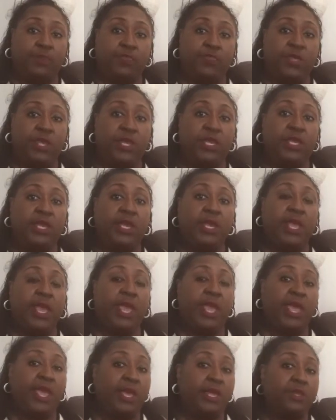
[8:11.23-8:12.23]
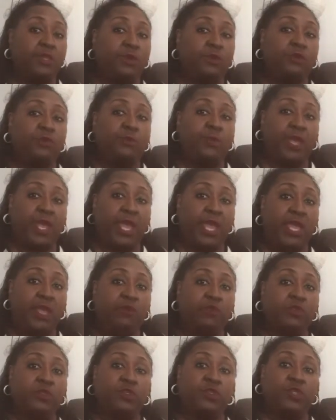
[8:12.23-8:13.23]
thinking, and those
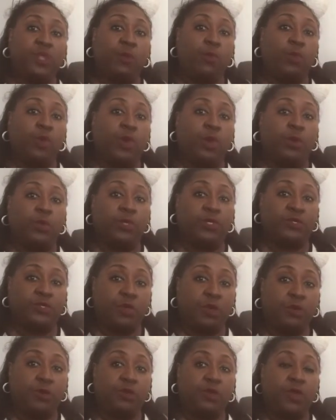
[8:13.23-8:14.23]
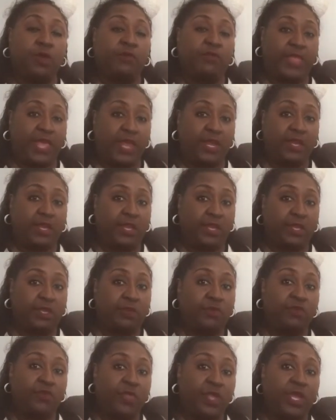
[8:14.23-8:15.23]
behaviors that were a result of that
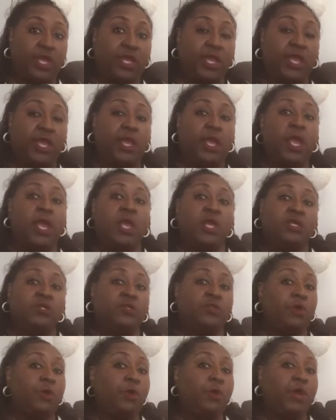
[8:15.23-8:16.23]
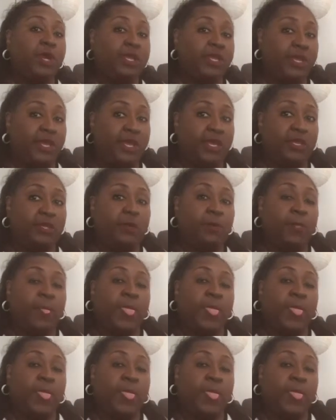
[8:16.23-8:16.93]
negative thinking. So again,